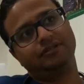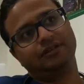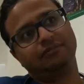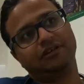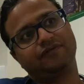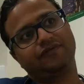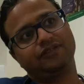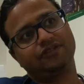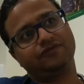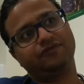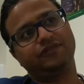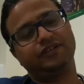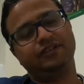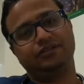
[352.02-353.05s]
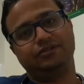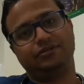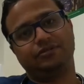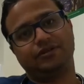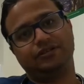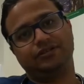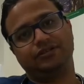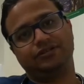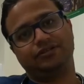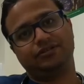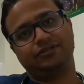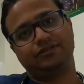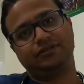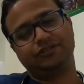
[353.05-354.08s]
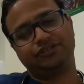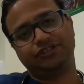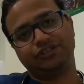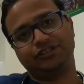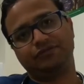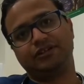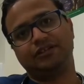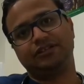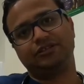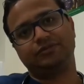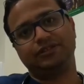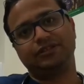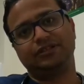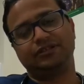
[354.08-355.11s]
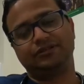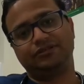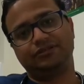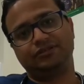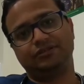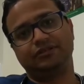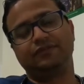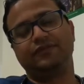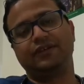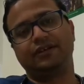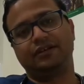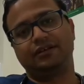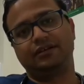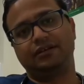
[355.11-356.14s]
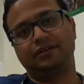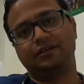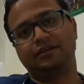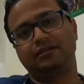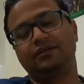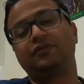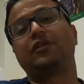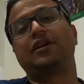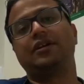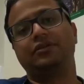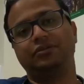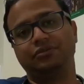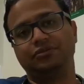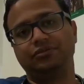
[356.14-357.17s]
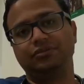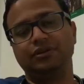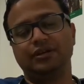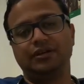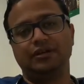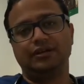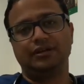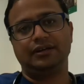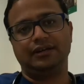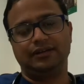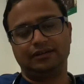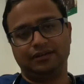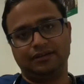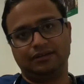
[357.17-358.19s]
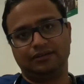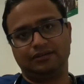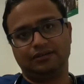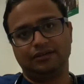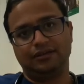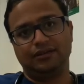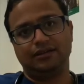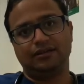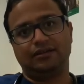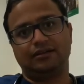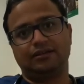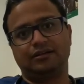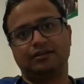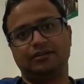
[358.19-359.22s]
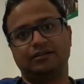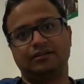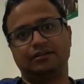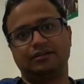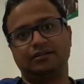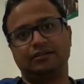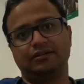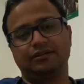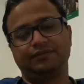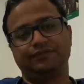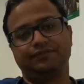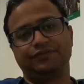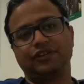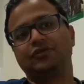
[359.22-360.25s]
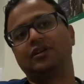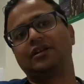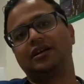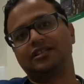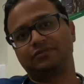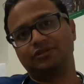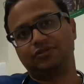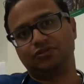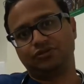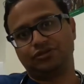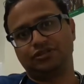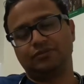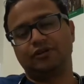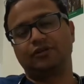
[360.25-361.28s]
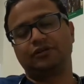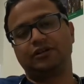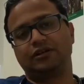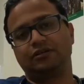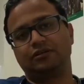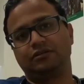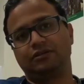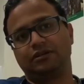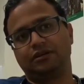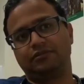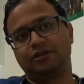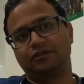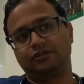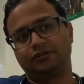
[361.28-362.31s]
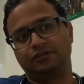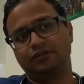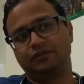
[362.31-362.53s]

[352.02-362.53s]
in my first video, I just share my experience, what I do in here, and you can ask me questions about